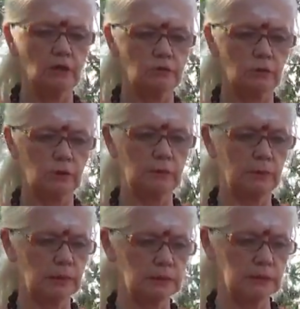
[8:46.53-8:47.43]
So it
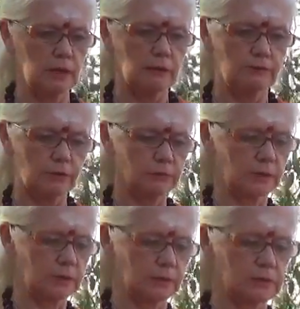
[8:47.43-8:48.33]
means from
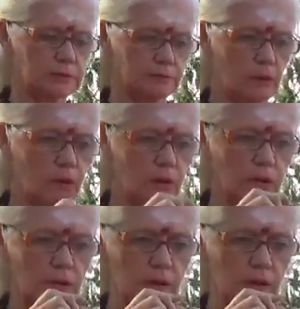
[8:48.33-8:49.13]
the small,